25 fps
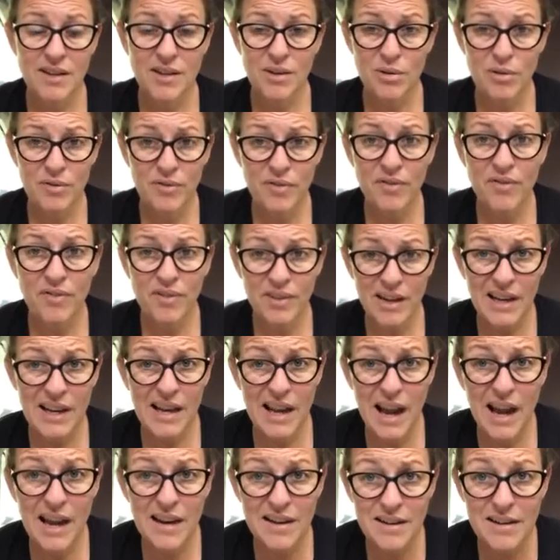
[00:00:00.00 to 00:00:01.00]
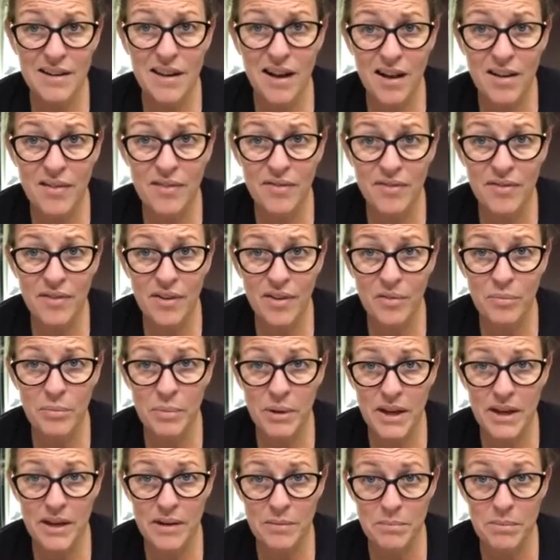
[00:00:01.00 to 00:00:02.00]
you've fucking had enough of
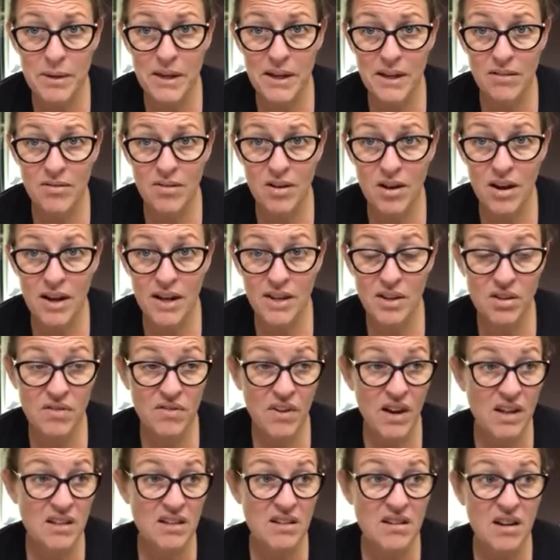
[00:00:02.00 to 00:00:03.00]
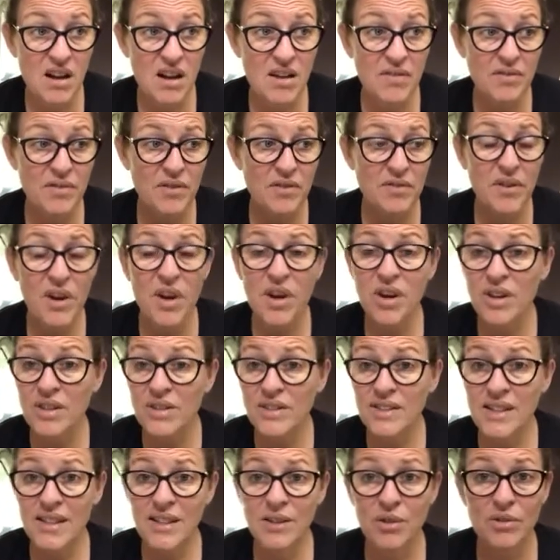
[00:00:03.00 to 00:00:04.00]
being big, right? You've had enough of
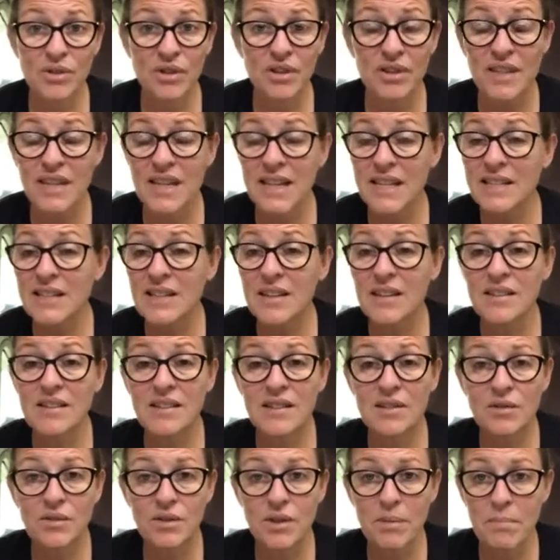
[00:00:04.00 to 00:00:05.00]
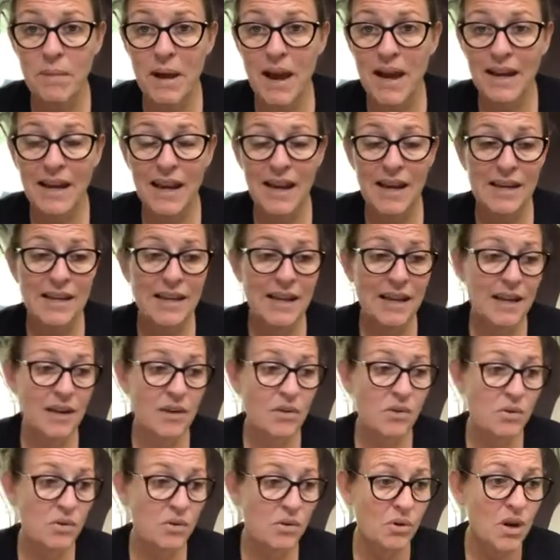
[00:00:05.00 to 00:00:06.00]
hurting, or your knees hurting, or your back aching,
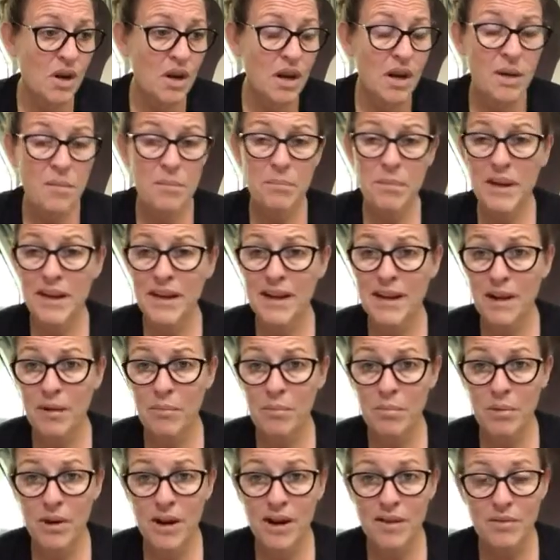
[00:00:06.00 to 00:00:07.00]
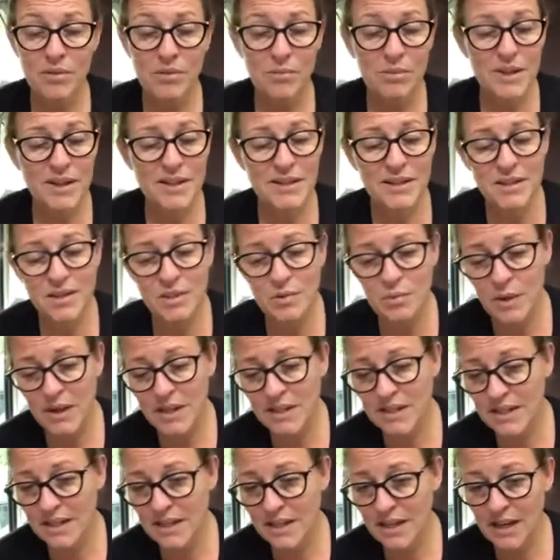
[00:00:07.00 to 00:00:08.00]
or being out of breath, or being
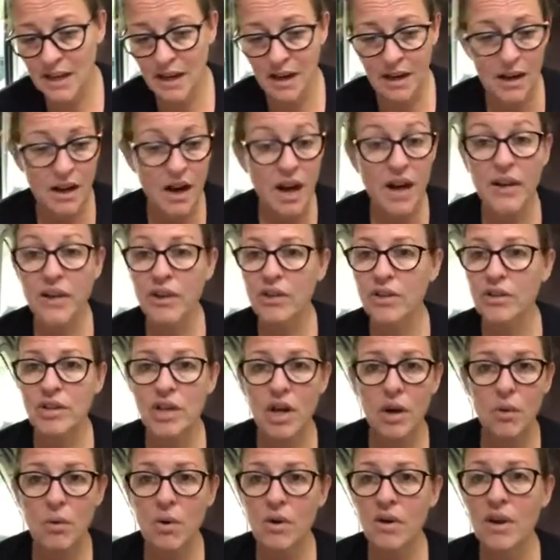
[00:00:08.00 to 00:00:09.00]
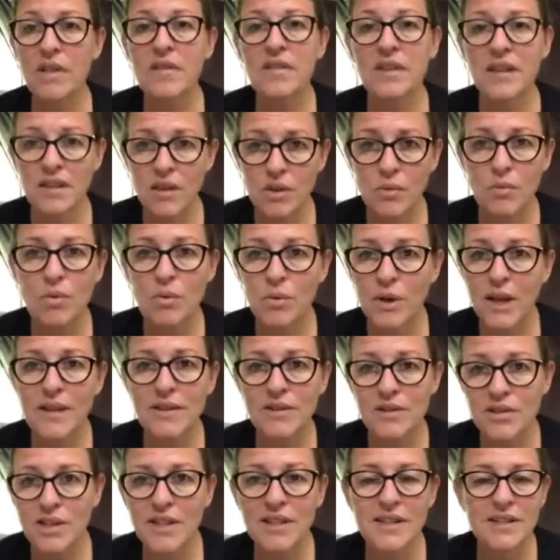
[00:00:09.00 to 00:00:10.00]
sweaty. I could go on. I think you all get
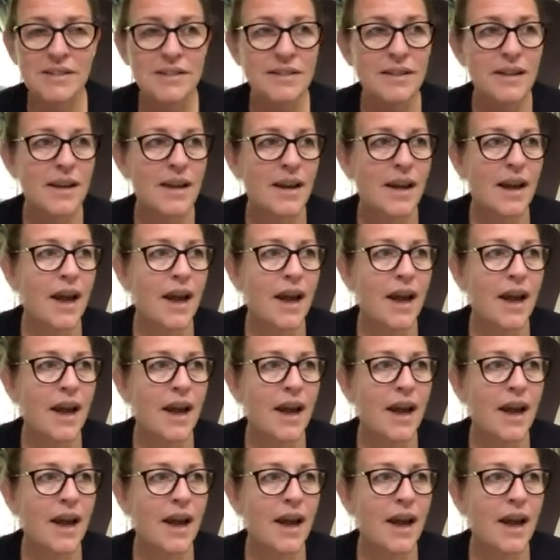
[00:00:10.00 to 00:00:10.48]
the gist.